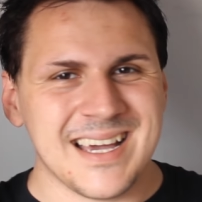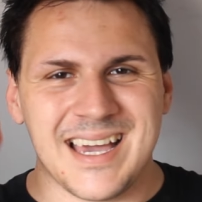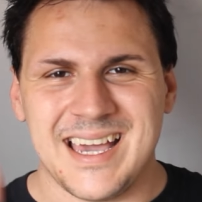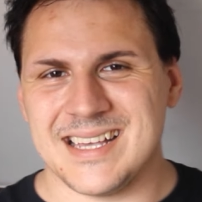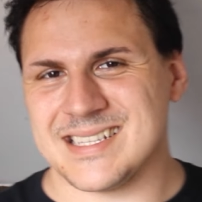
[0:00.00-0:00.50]

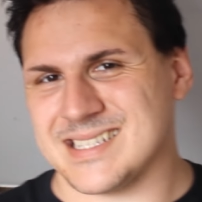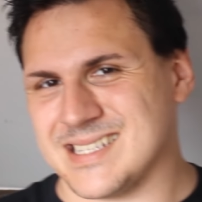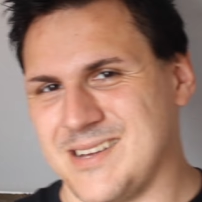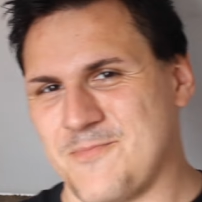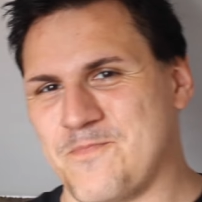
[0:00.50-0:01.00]
It's
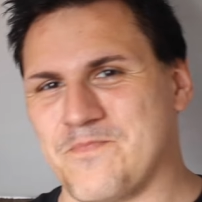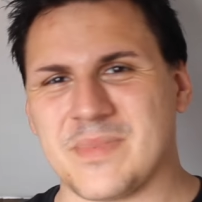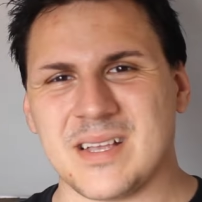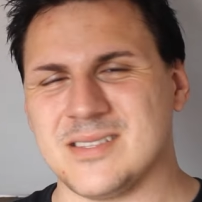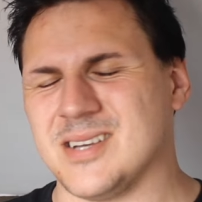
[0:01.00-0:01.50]

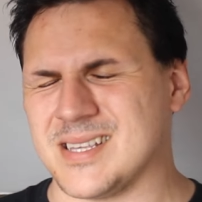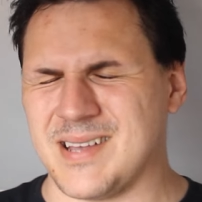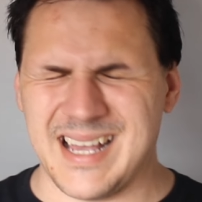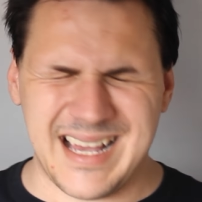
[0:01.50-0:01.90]
just...